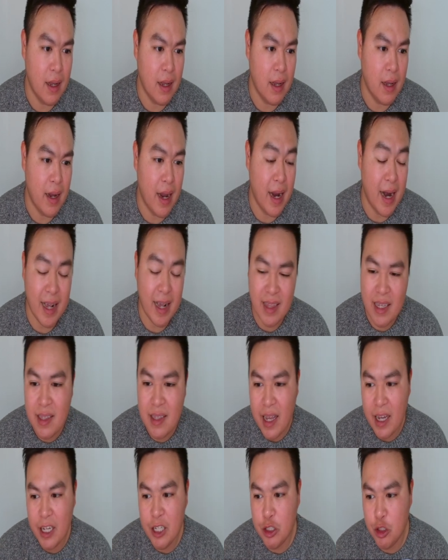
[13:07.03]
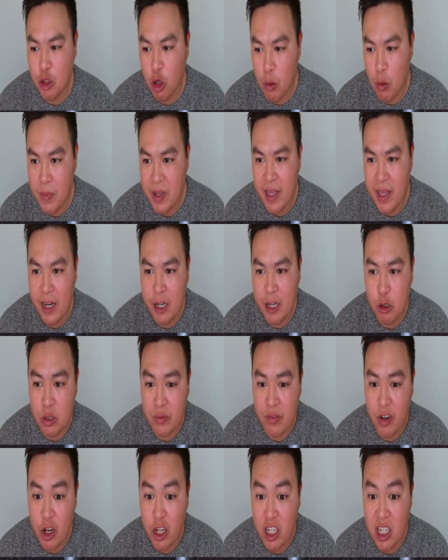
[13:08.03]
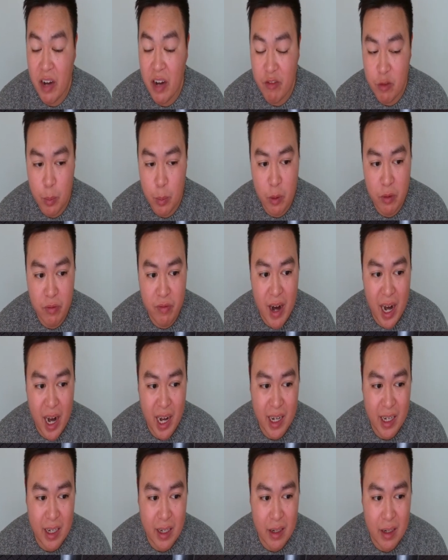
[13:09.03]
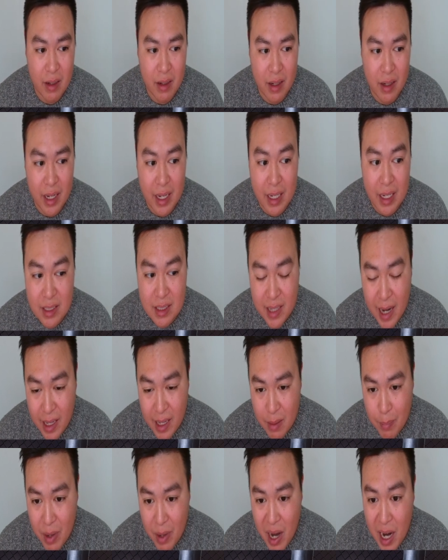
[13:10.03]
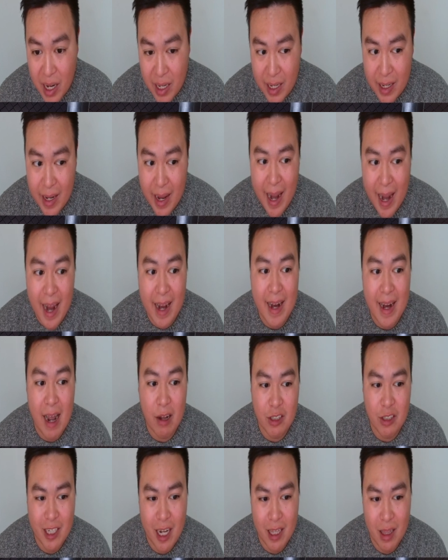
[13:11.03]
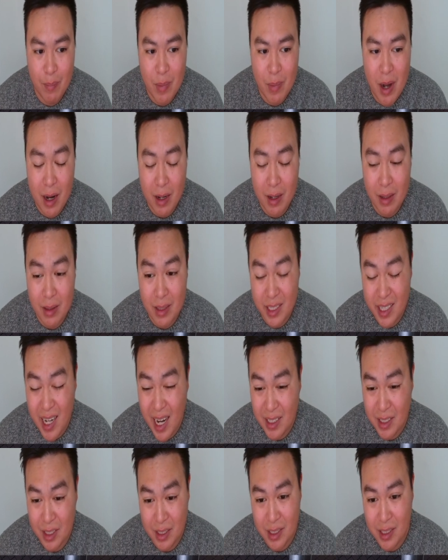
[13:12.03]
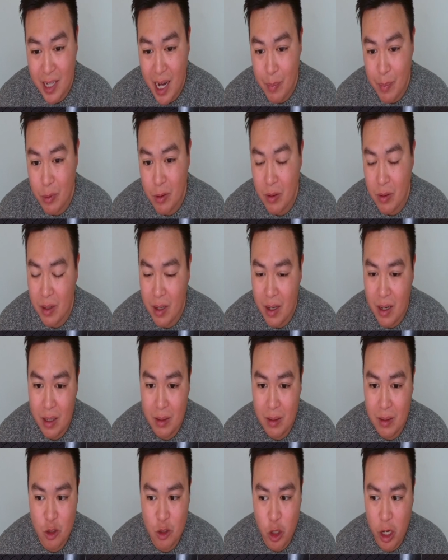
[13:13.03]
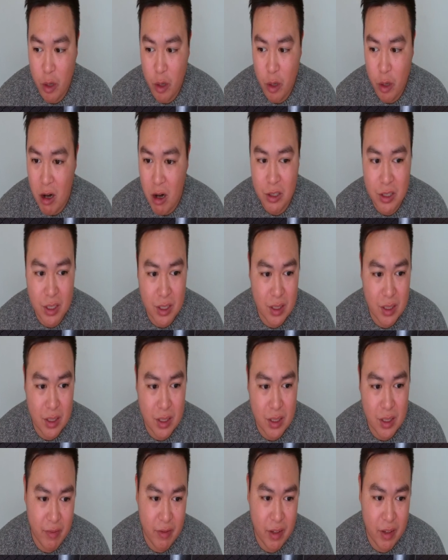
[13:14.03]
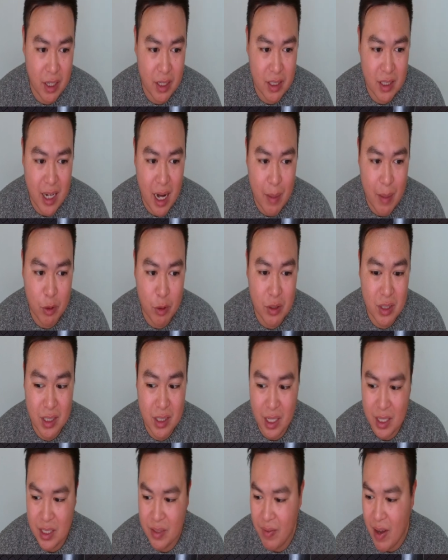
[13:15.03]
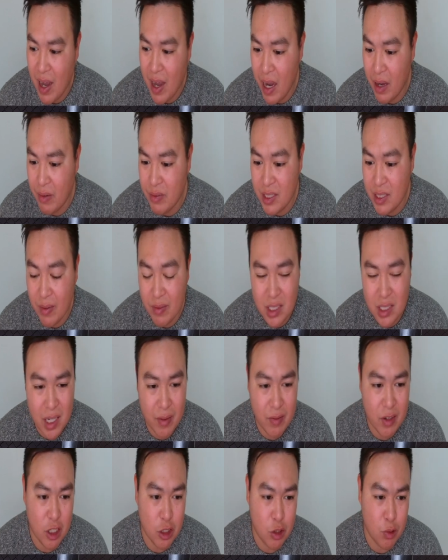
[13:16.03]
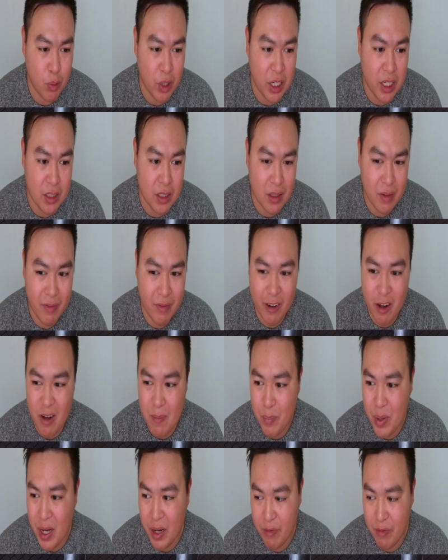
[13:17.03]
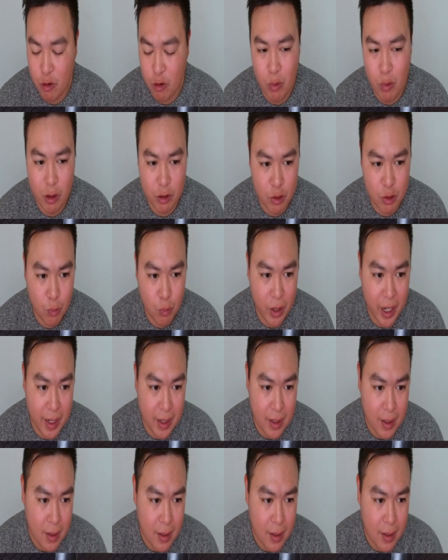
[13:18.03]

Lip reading: And I think that he showed me that he was very comfortable fighting inside the pocket and outside the pocket. This guy's a sniper. Trey Waters is definitely a sniper. He's 6'5", 77-inch reach, very big for a welterweight.